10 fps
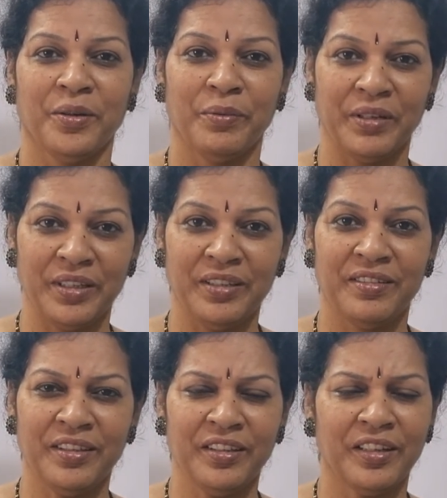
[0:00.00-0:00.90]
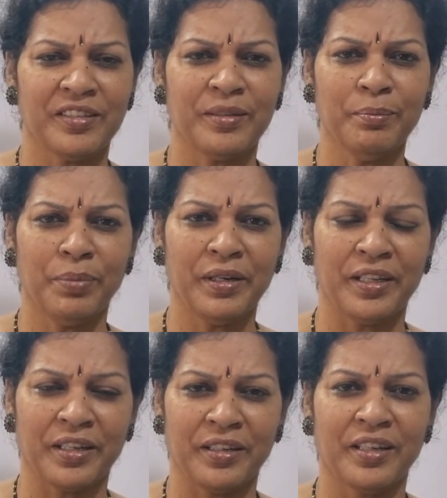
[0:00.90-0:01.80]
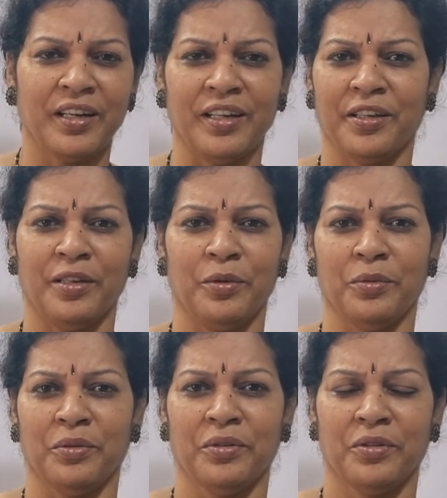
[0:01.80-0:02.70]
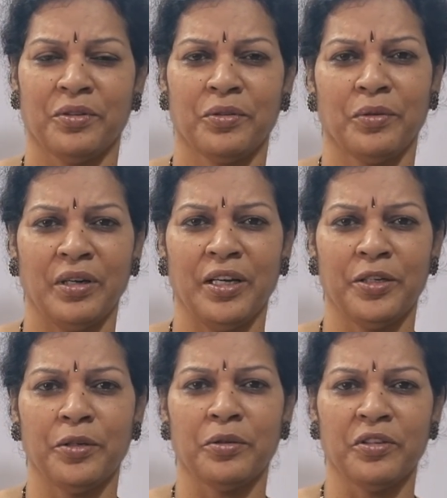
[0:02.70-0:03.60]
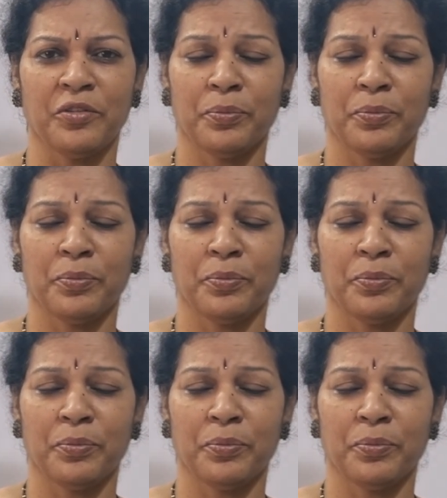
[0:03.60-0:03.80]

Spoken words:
Very easy, a simple technique I'll tell you. So related to